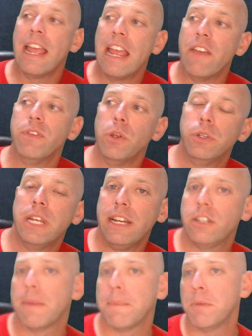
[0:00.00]
If you
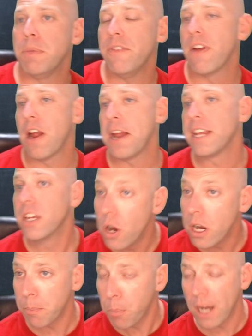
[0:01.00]
teach them to be very good at